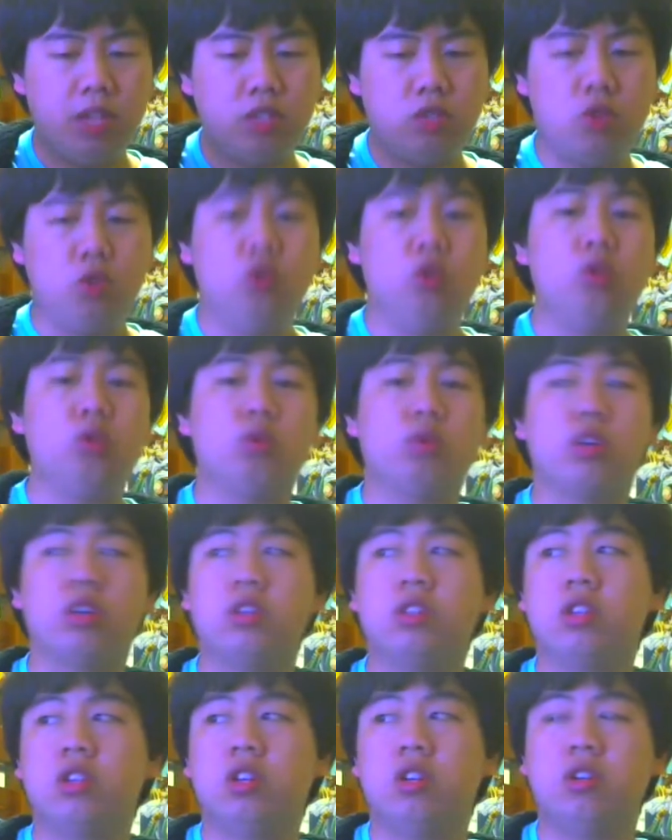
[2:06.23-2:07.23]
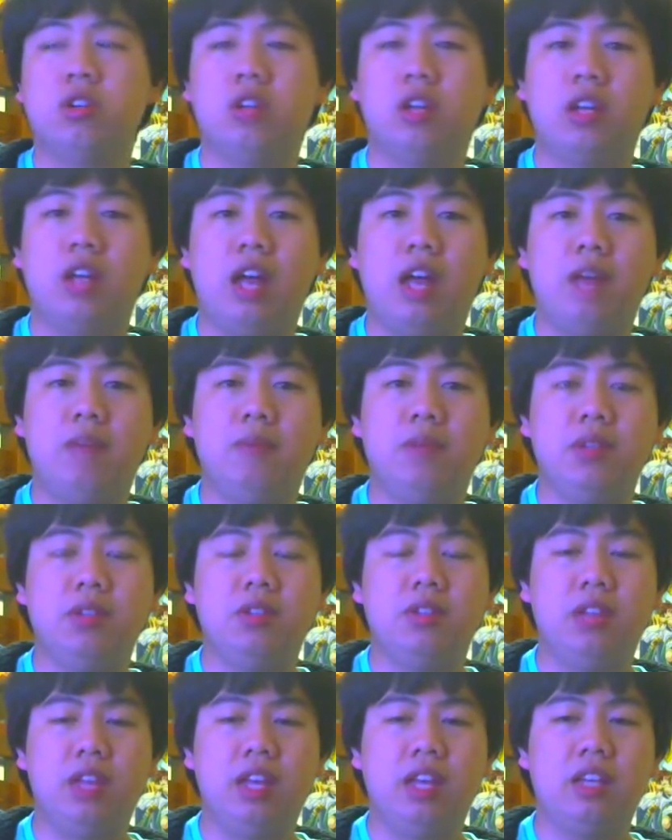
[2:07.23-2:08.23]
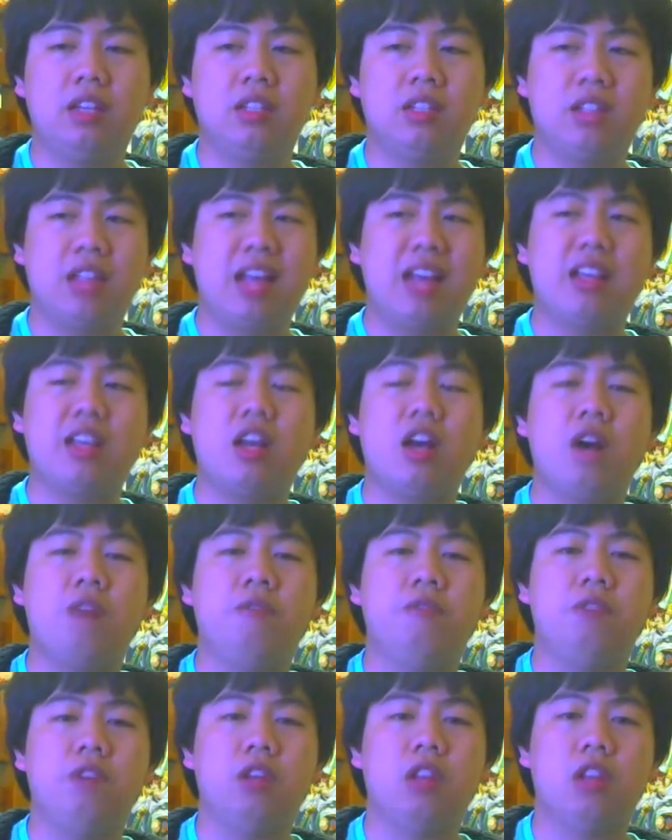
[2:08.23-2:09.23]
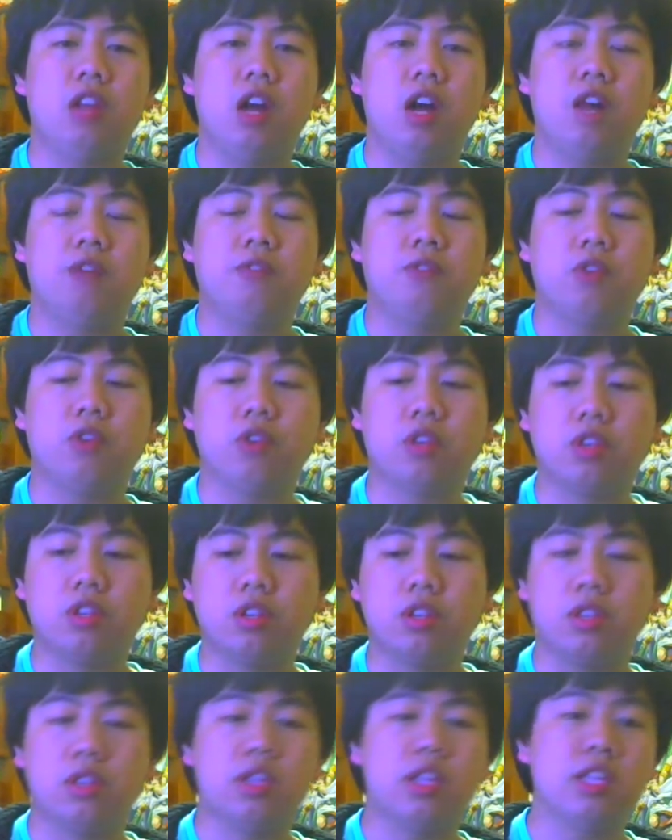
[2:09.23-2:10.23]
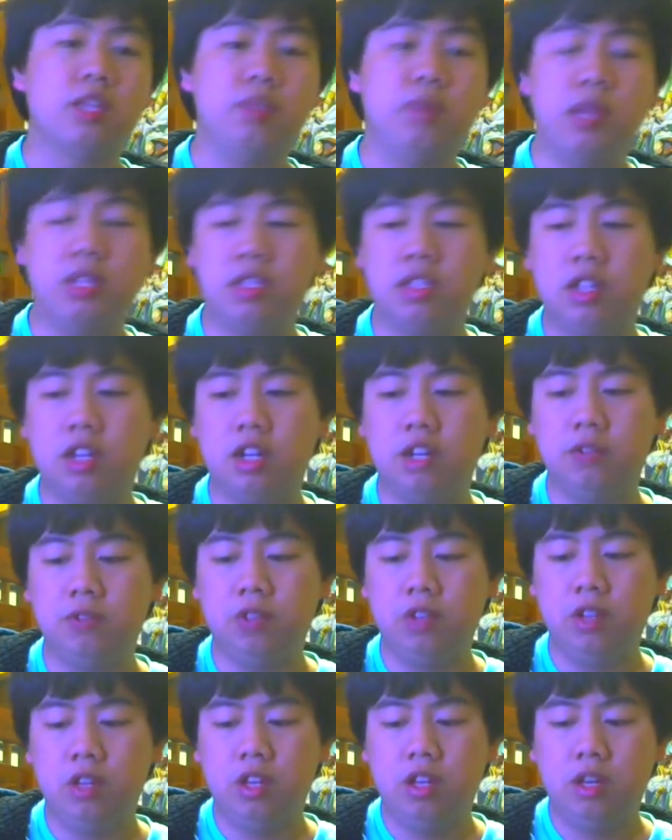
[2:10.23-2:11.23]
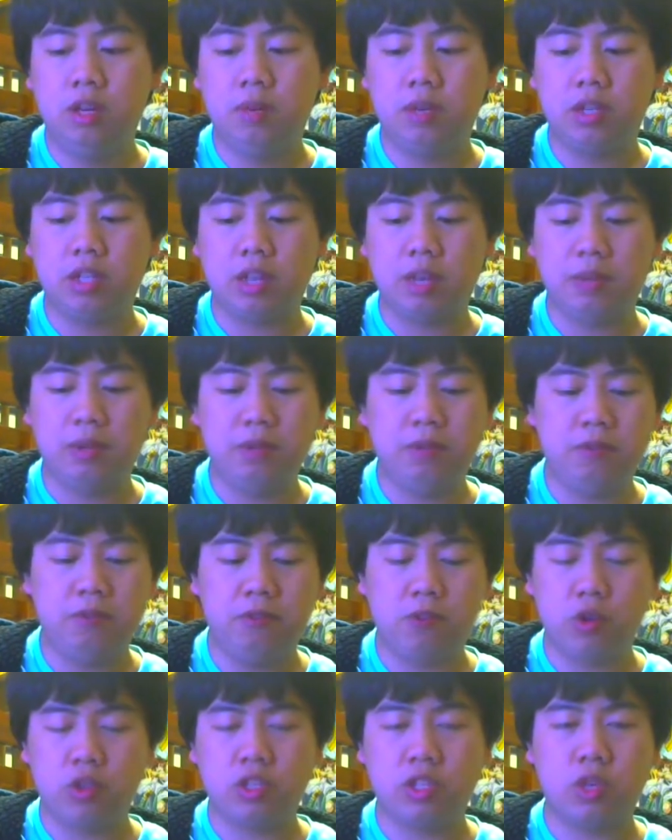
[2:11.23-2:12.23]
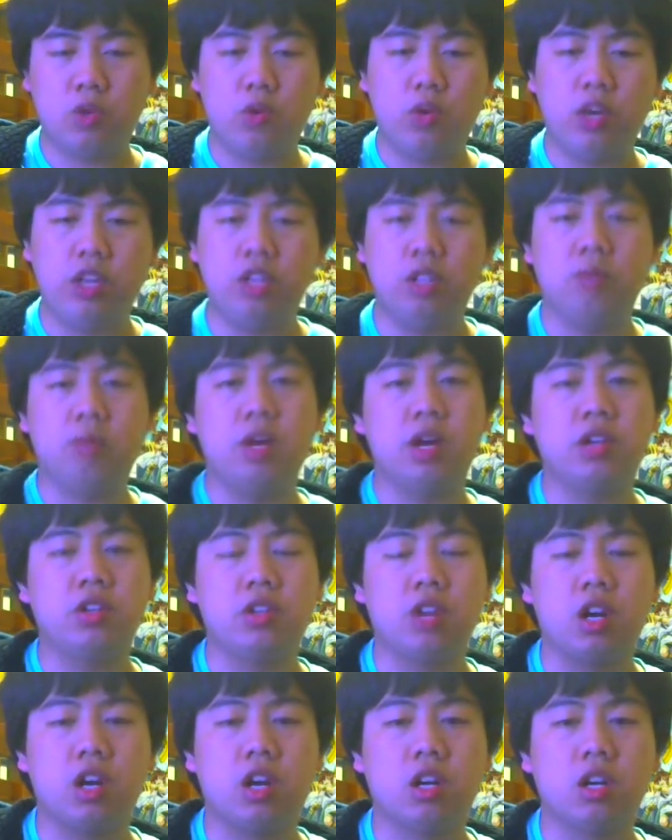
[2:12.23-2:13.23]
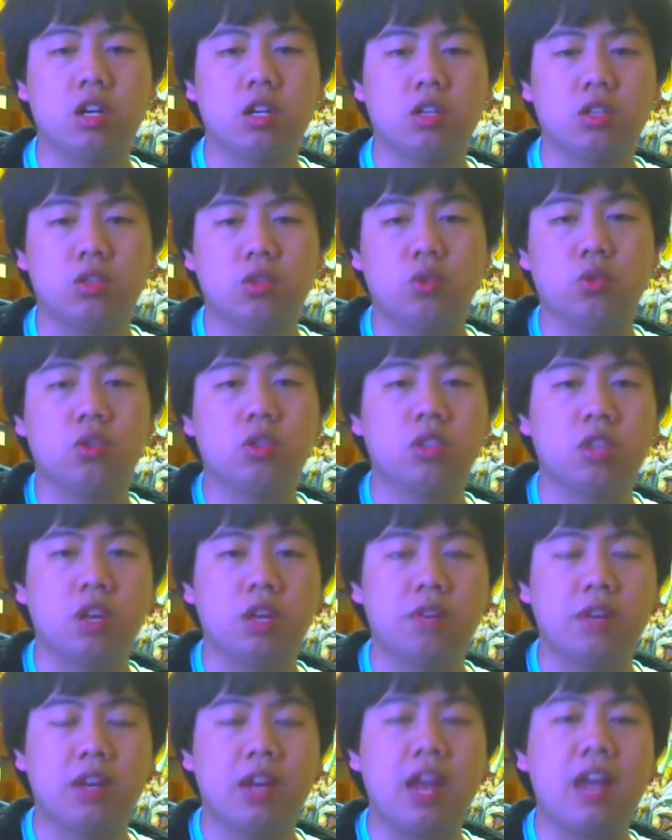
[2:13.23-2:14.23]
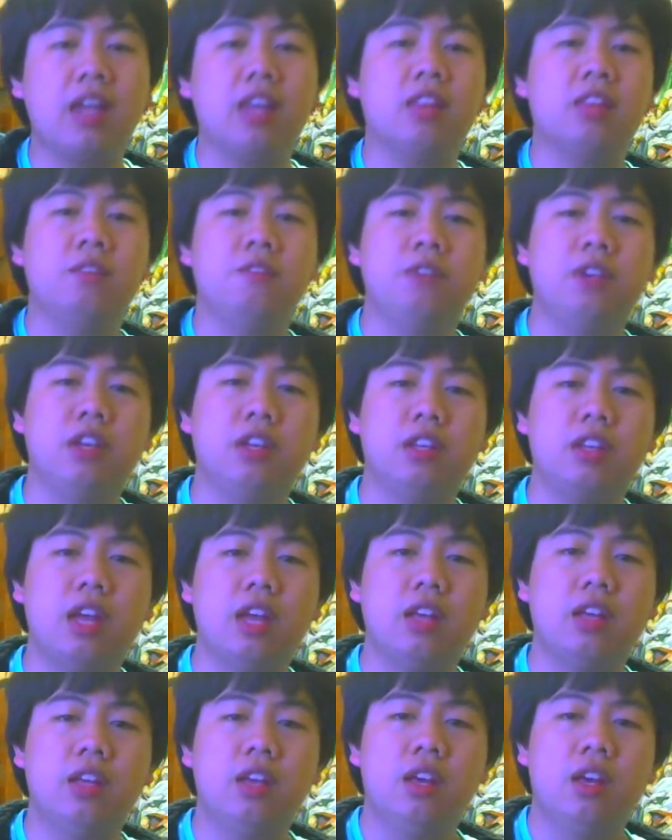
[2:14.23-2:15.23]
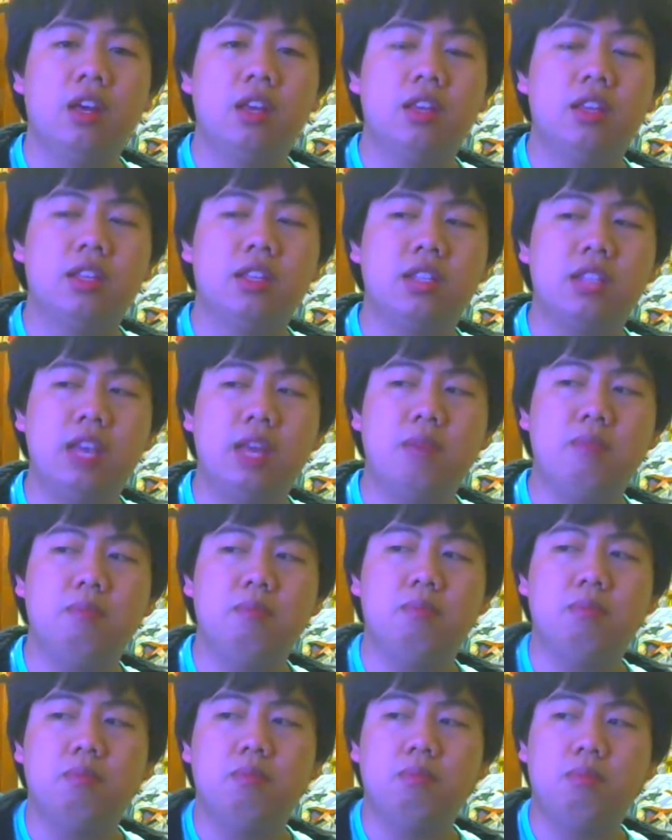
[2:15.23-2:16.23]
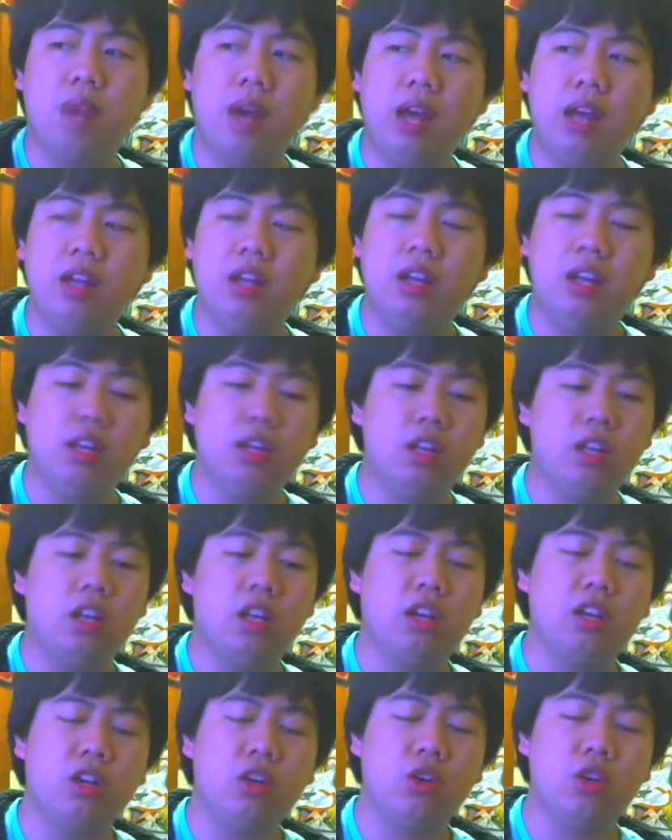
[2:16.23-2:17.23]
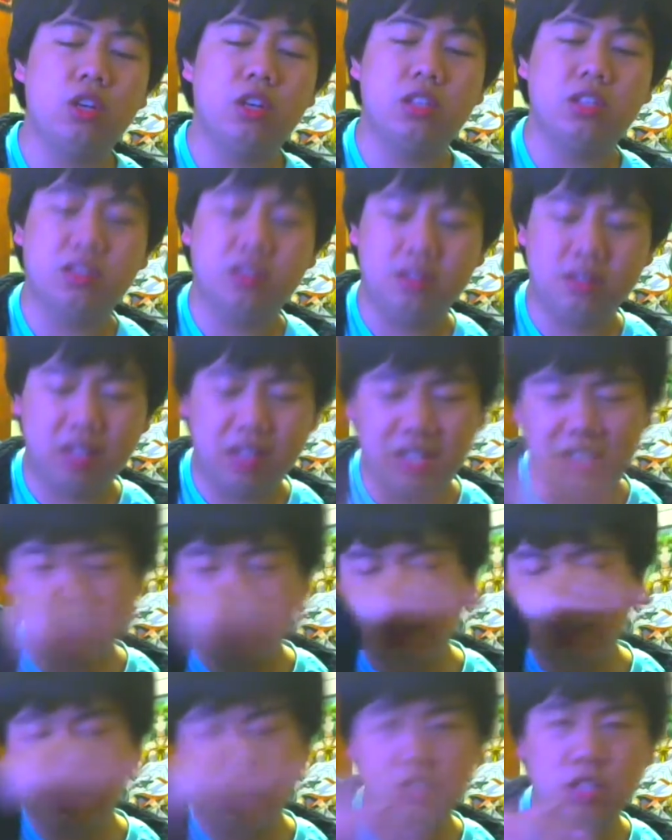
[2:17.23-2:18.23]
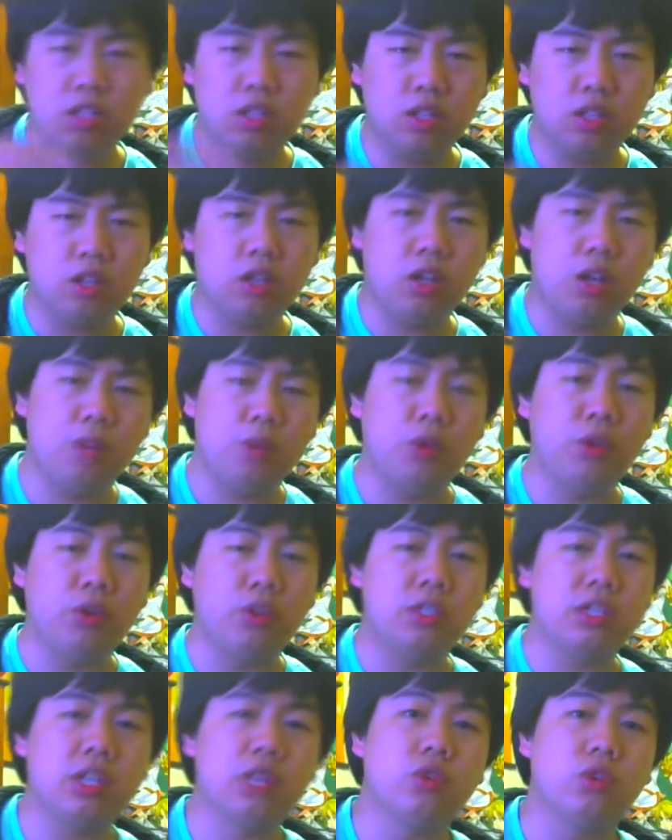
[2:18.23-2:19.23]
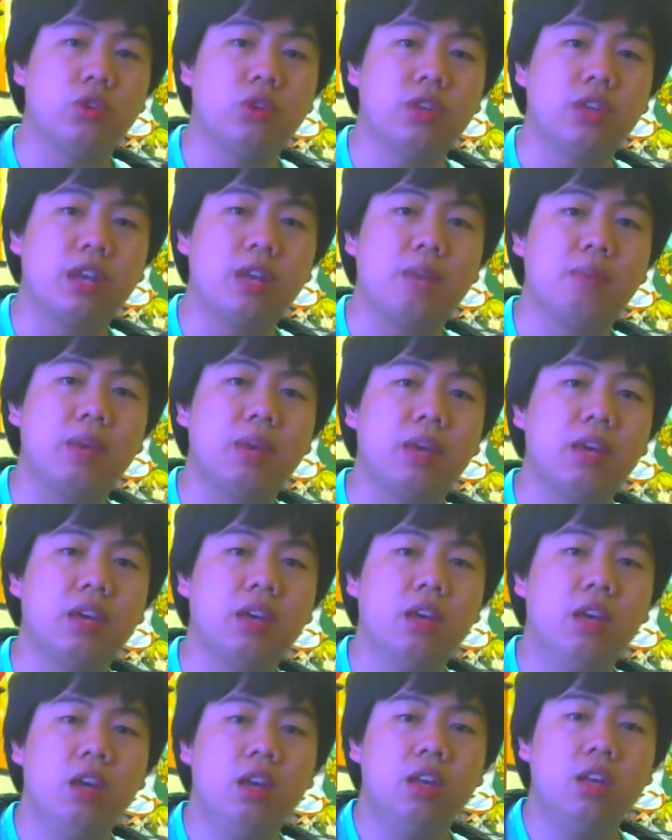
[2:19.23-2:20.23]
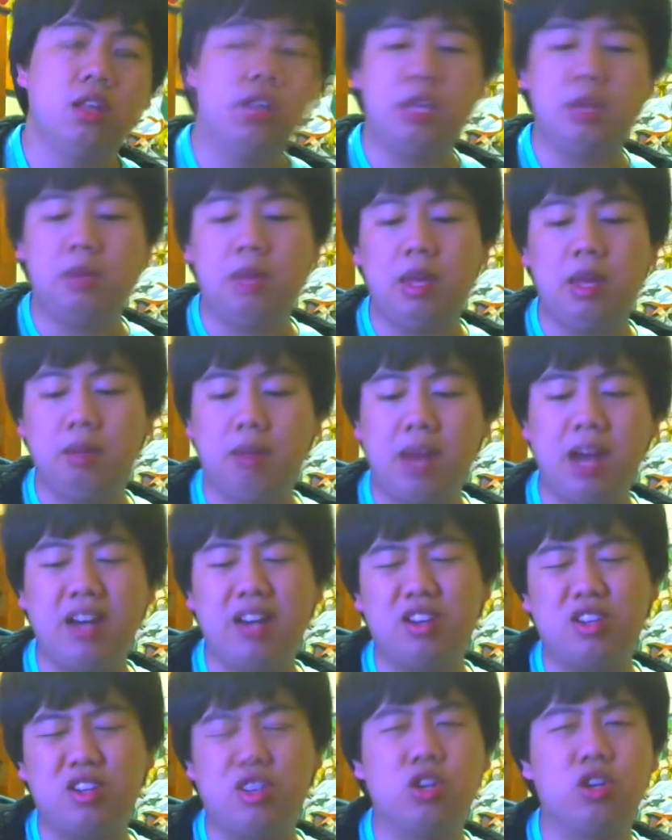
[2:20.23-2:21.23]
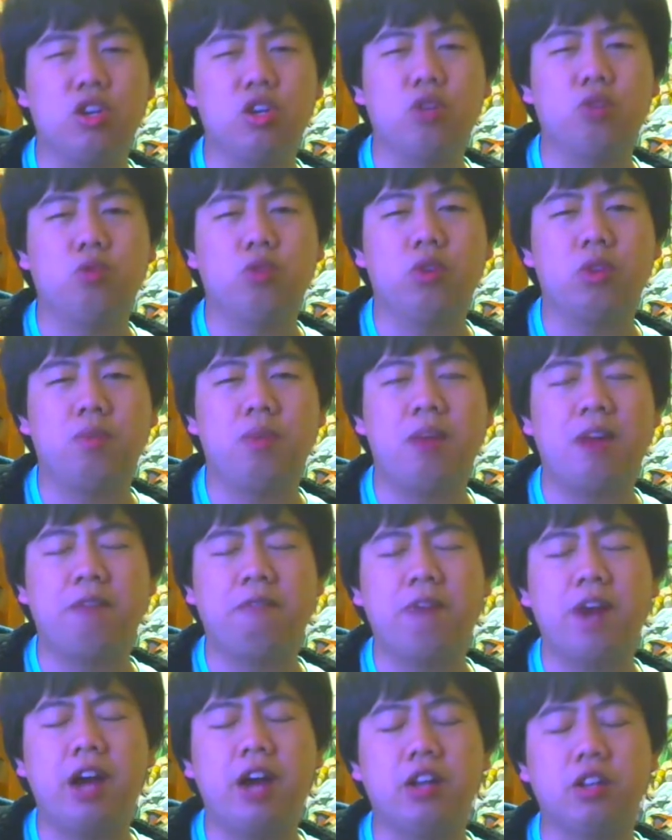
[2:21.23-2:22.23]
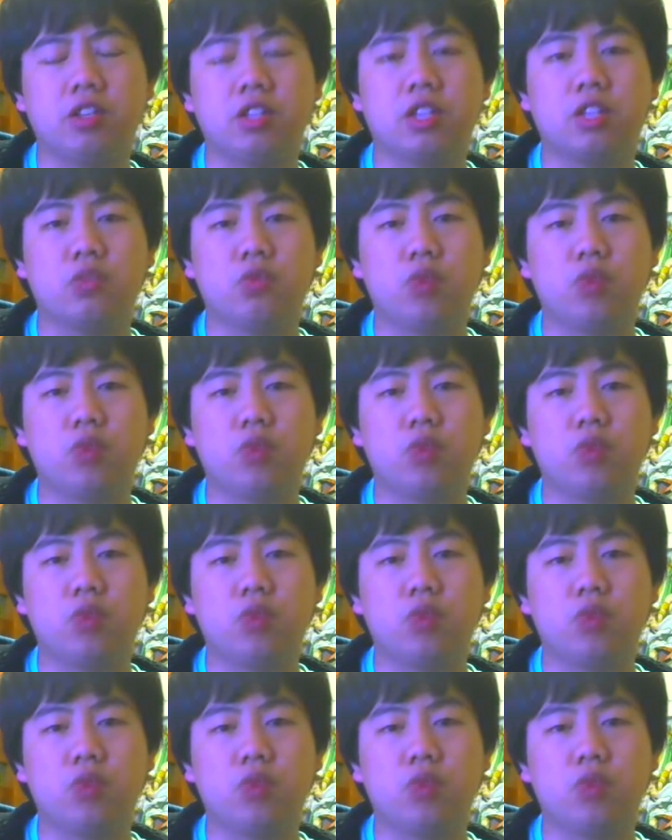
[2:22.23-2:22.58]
schoolwork, so I've been slacking off a lot for the Let's Play stuff because I've been focusing way too much on school stuff, and I get the feeling that the same might it depends on the uploading schedule that I make. The same thing might occur with my finals as